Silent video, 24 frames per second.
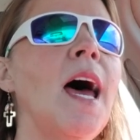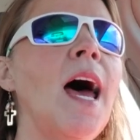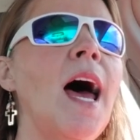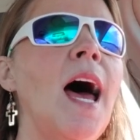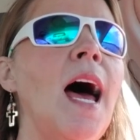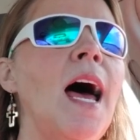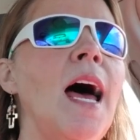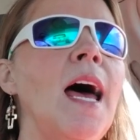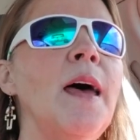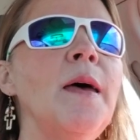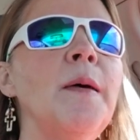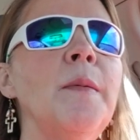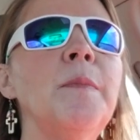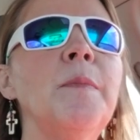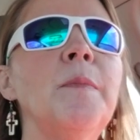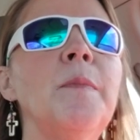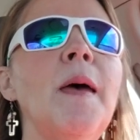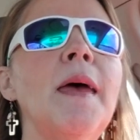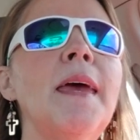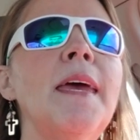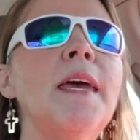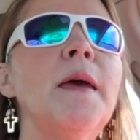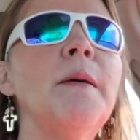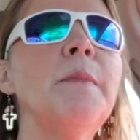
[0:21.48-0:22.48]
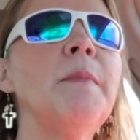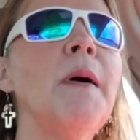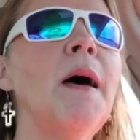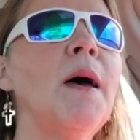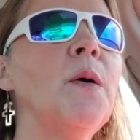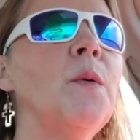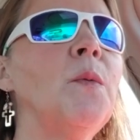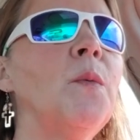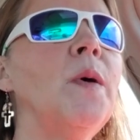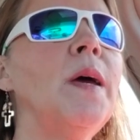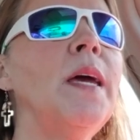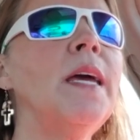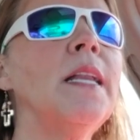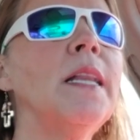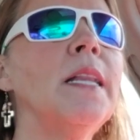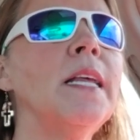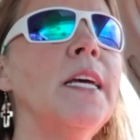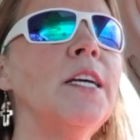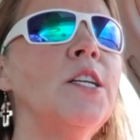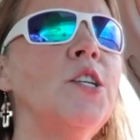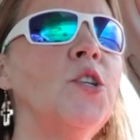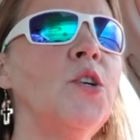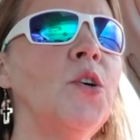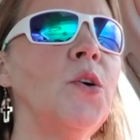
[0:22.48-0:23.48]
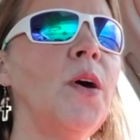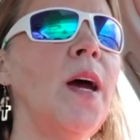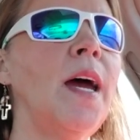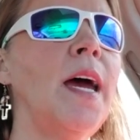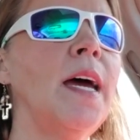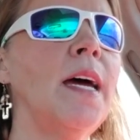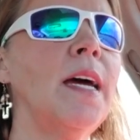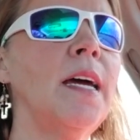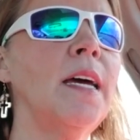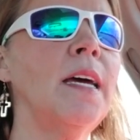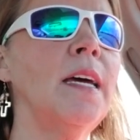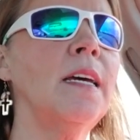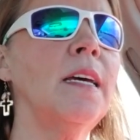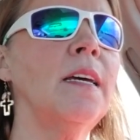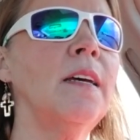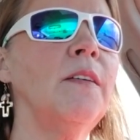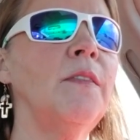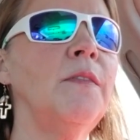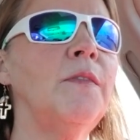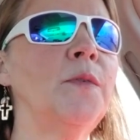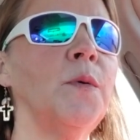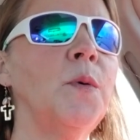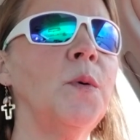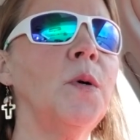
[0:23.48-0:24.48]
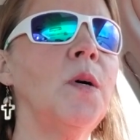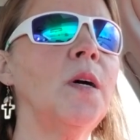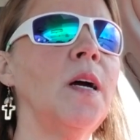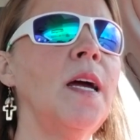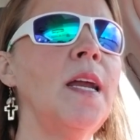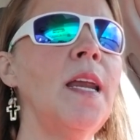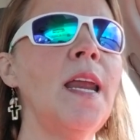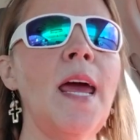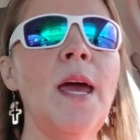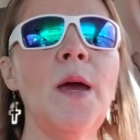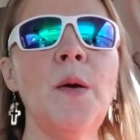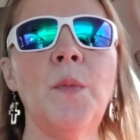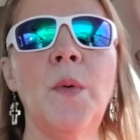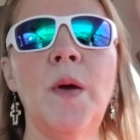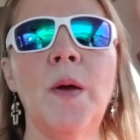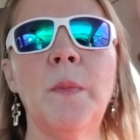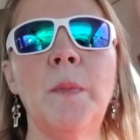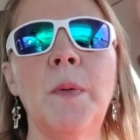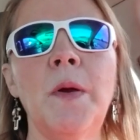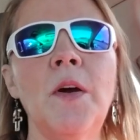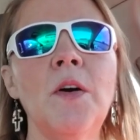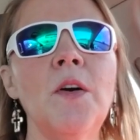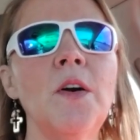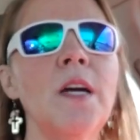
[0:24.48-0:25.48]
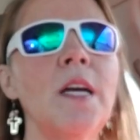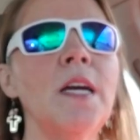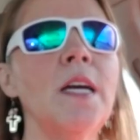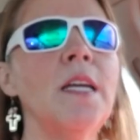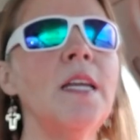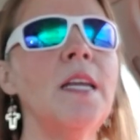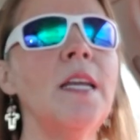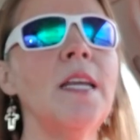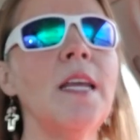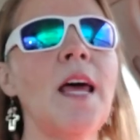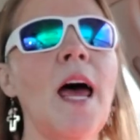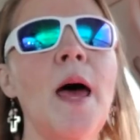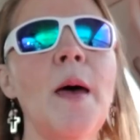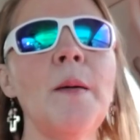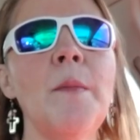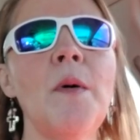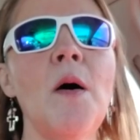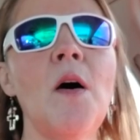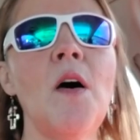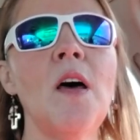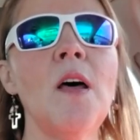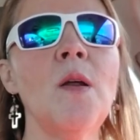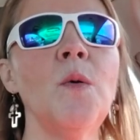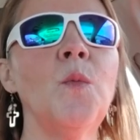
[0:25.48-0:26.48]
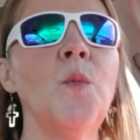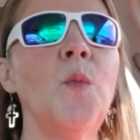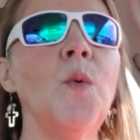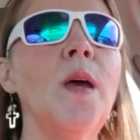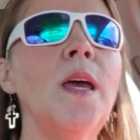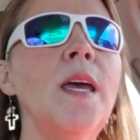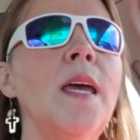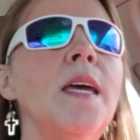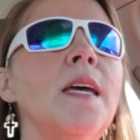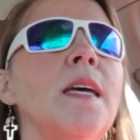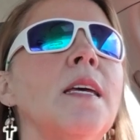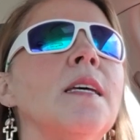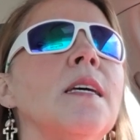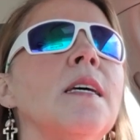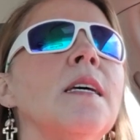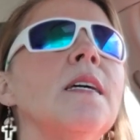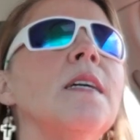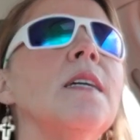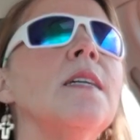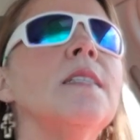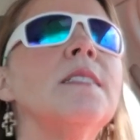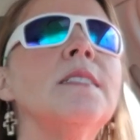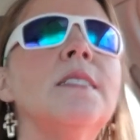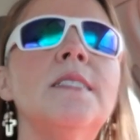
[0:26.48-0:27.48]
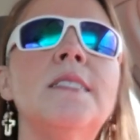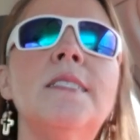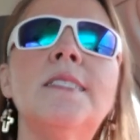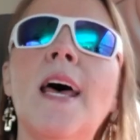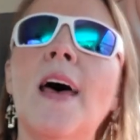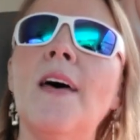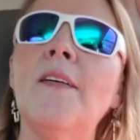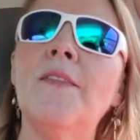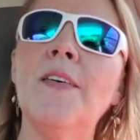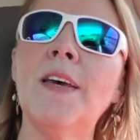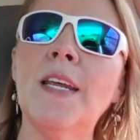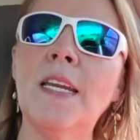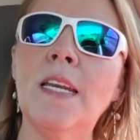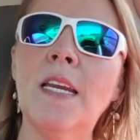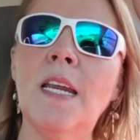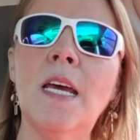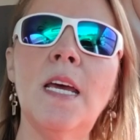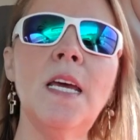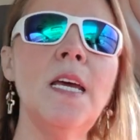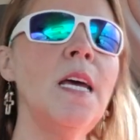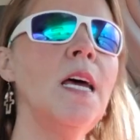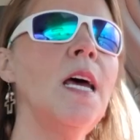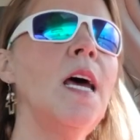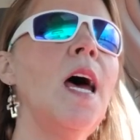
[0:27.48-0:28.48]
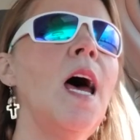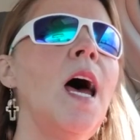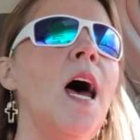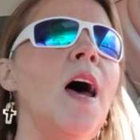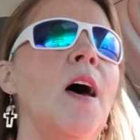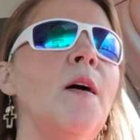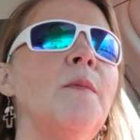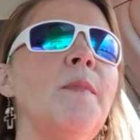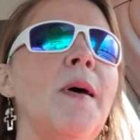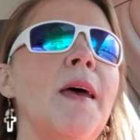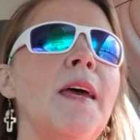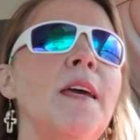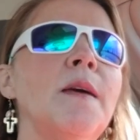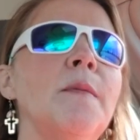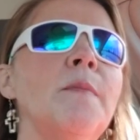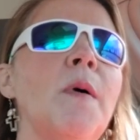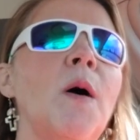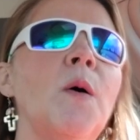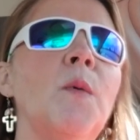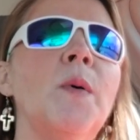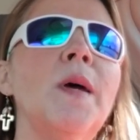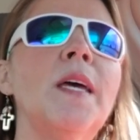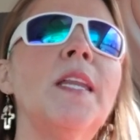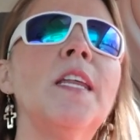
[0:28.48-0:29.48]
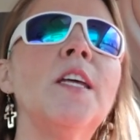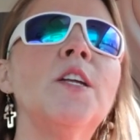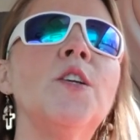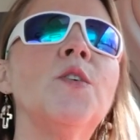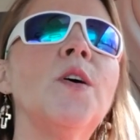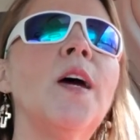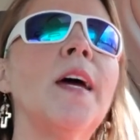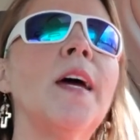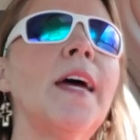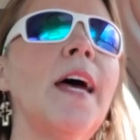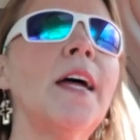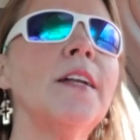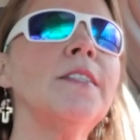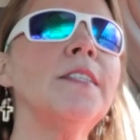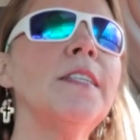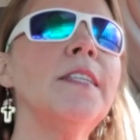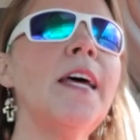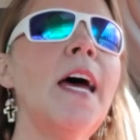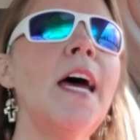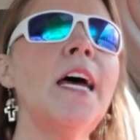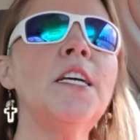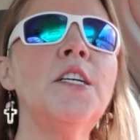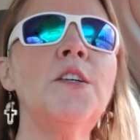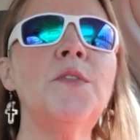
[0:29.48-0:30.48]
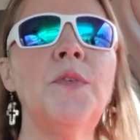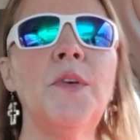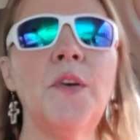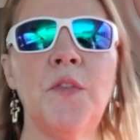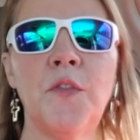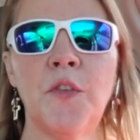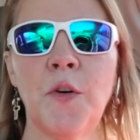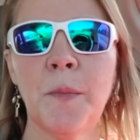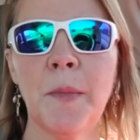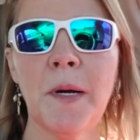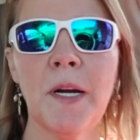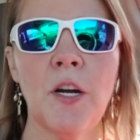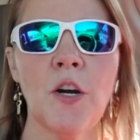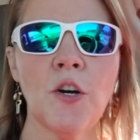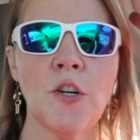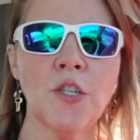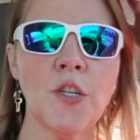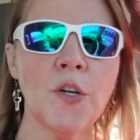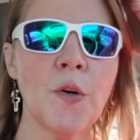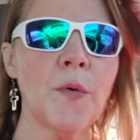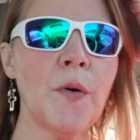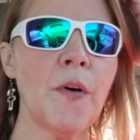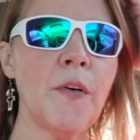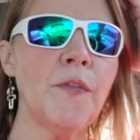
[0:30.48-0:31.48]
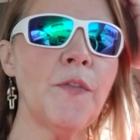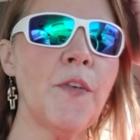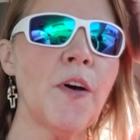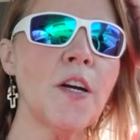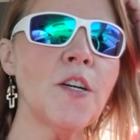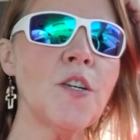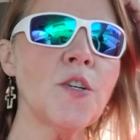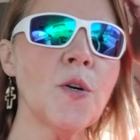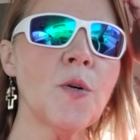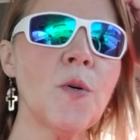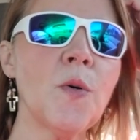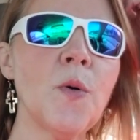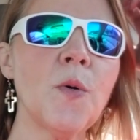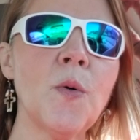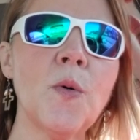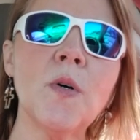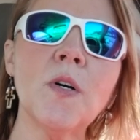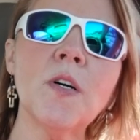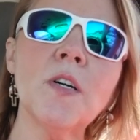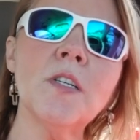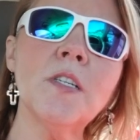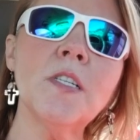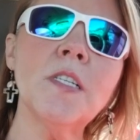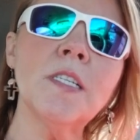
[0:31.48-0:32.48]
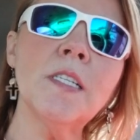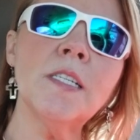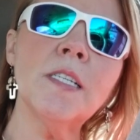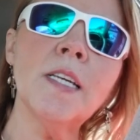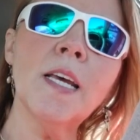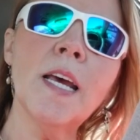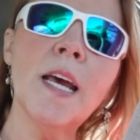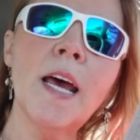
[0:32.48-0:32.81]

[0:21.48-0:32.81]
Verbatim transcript: I'm making my weekly trek for an eight week period. I'm on week seven of making a weekly trek out to Nashville for my nursing refresher course.